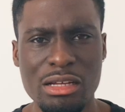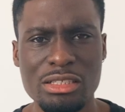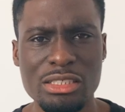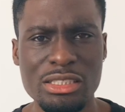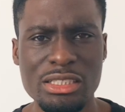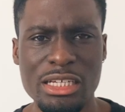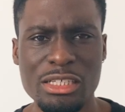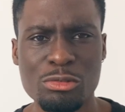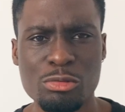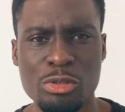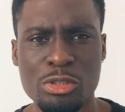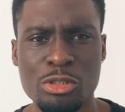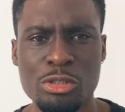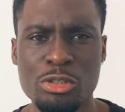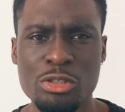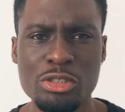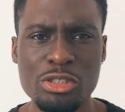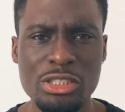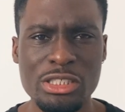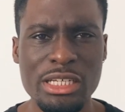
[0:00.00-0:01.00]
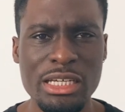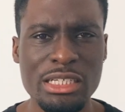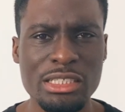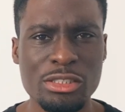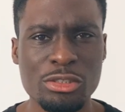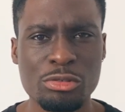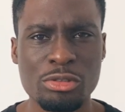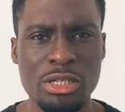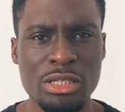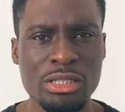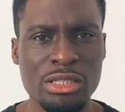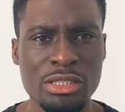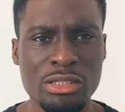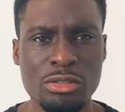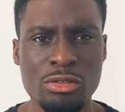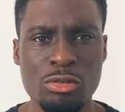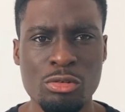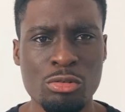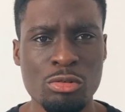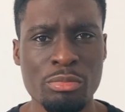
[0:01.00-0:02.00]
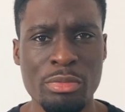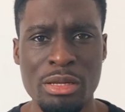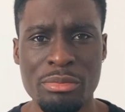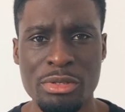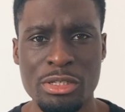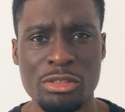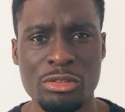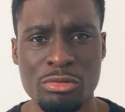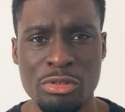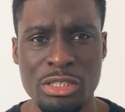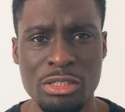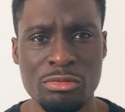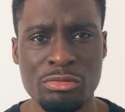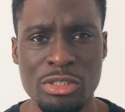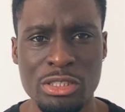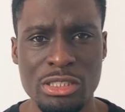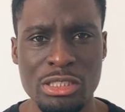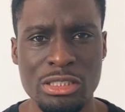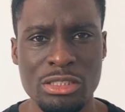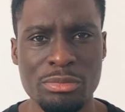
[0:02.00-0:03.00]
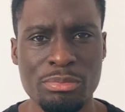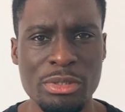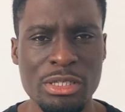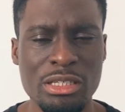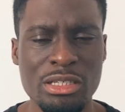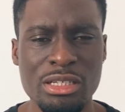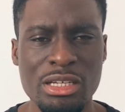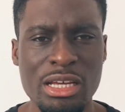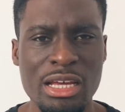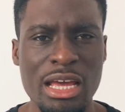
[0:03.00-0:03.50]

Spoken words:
this next one you could say is trending, or maybe it's already reached its peak,